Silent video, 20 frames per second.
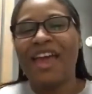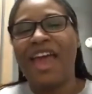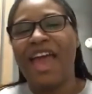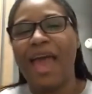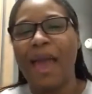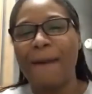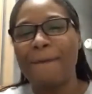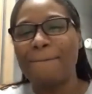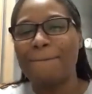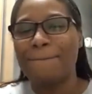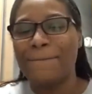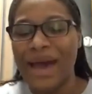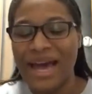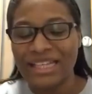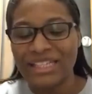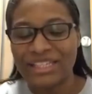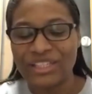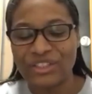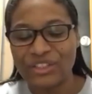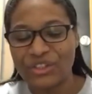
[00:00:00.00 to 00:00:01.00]

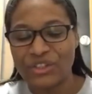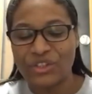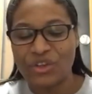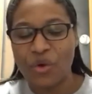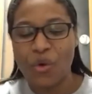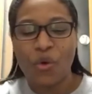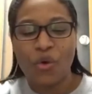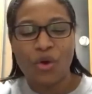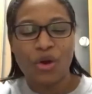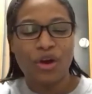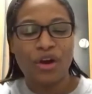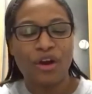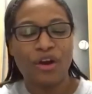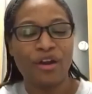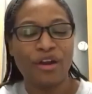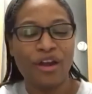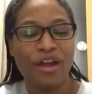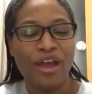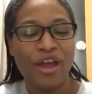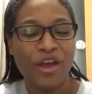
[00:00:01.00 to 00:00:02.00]

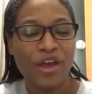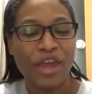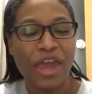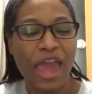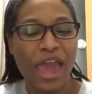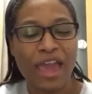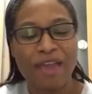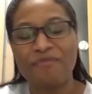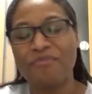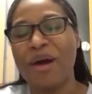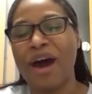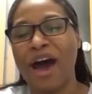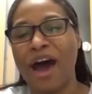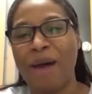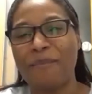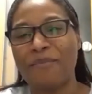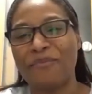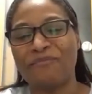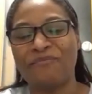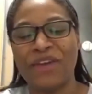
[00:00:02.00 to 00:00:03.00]
ambassador
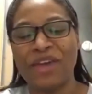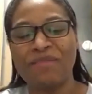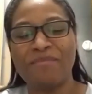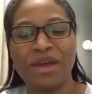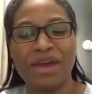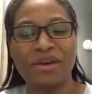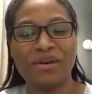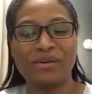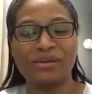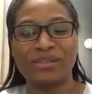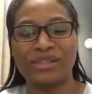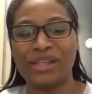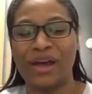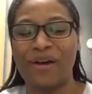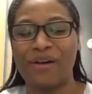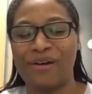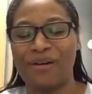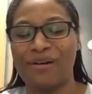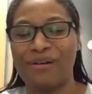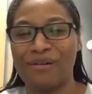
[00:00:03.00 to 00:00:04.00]
K-pop female
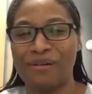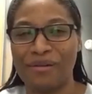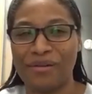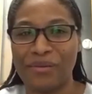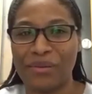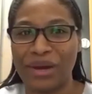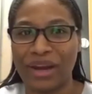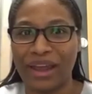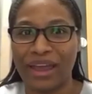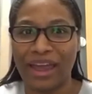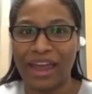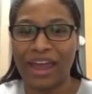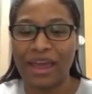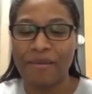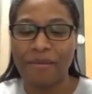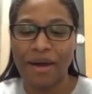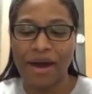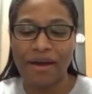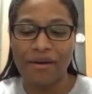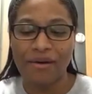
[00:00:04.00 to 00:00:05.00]
song when it
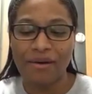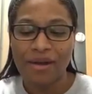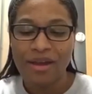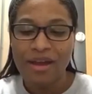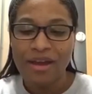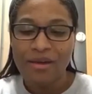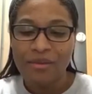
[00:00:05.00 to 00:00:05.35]
came out,